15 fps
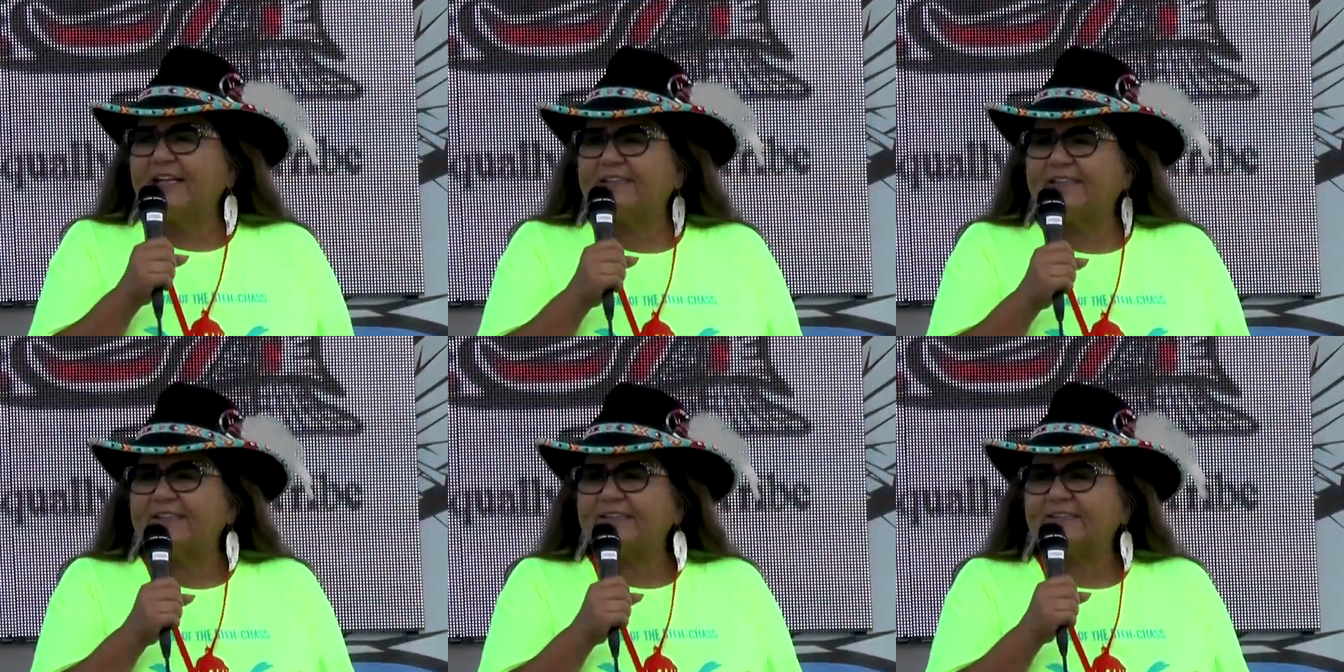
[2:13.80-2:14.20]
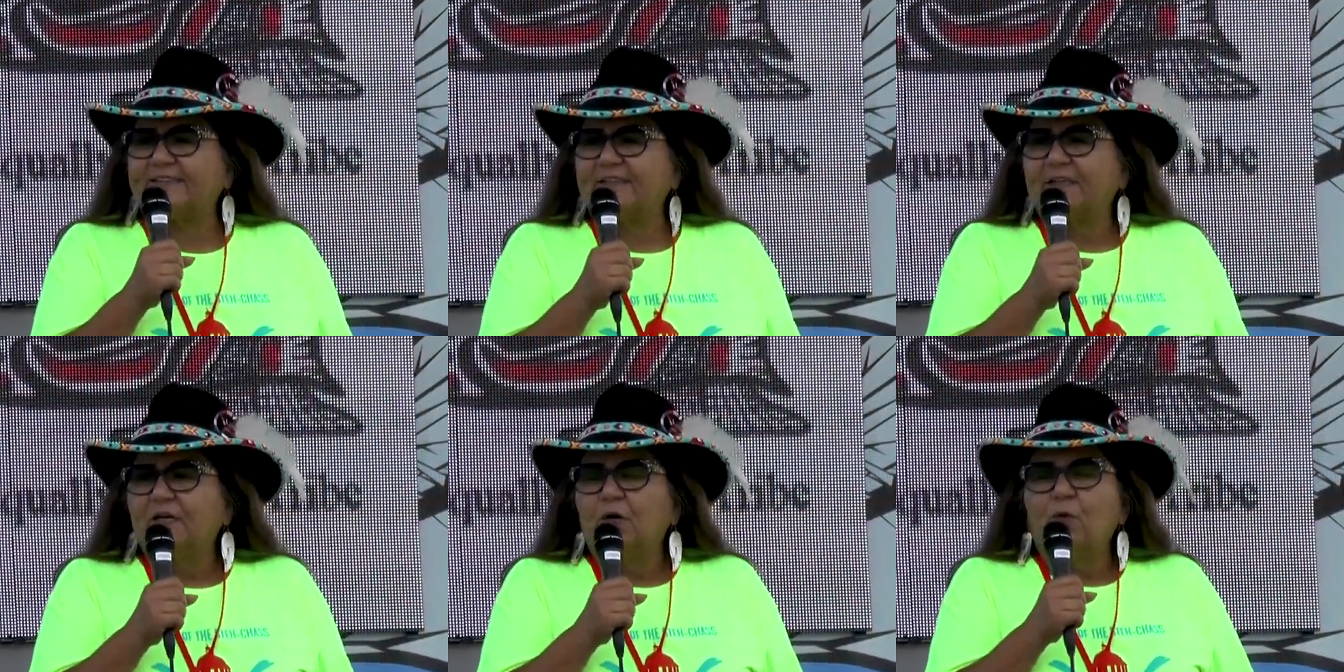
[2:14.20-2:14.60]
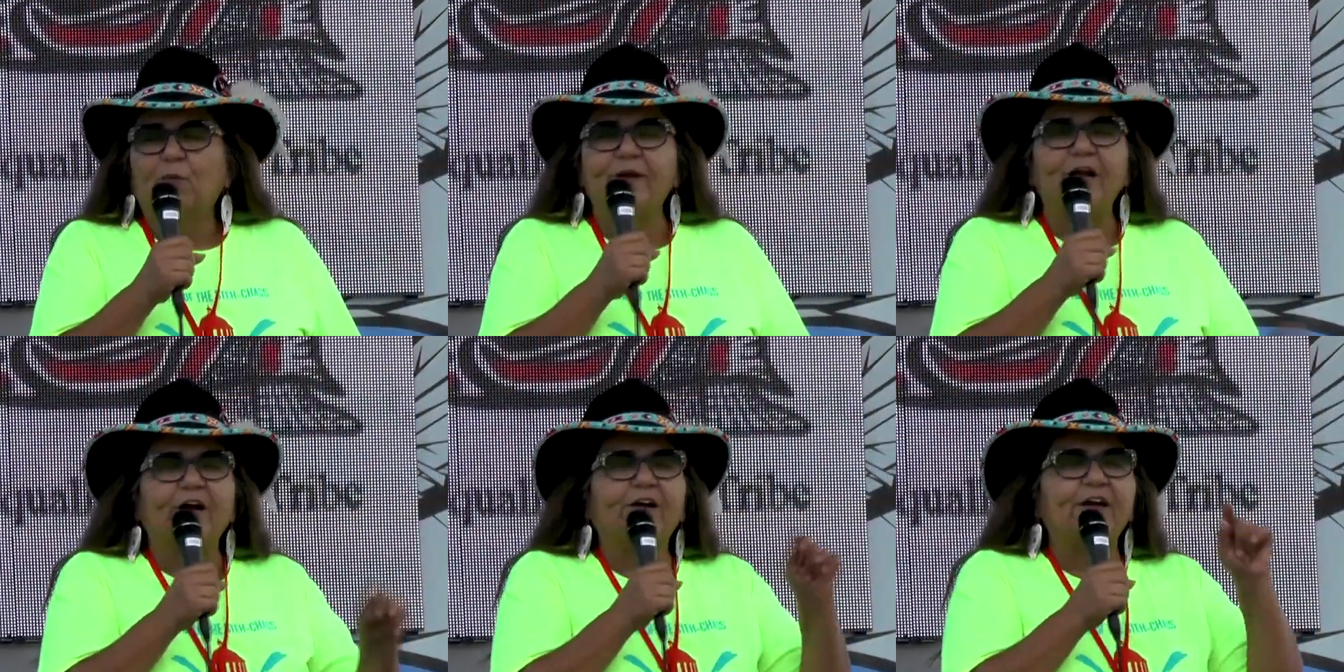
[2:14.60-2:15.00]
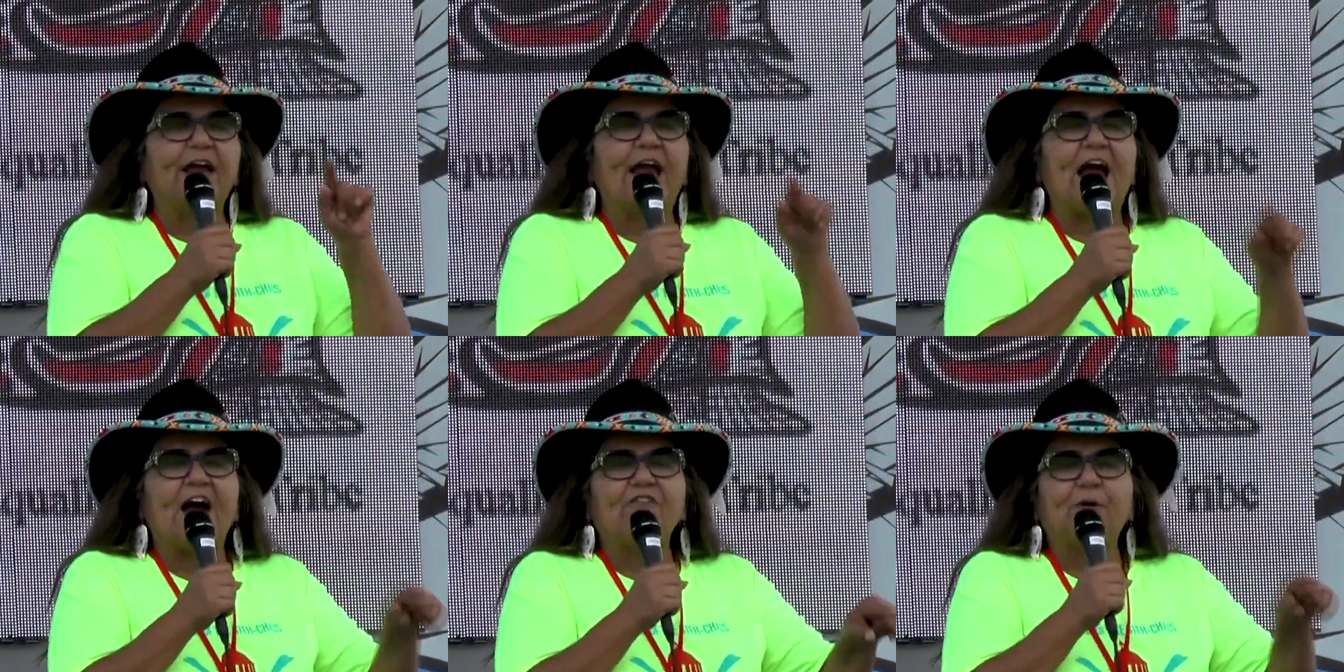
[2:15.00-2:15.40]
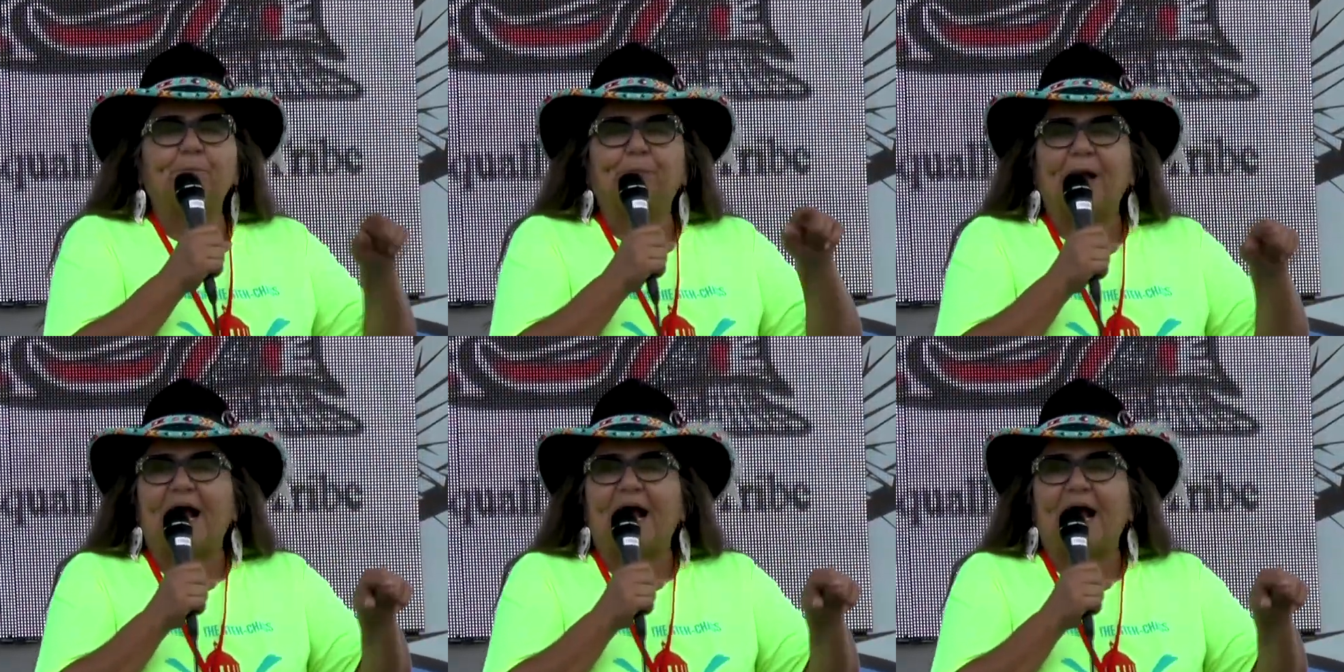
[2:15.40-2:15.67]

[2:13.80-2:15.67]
like this. We're not going to have a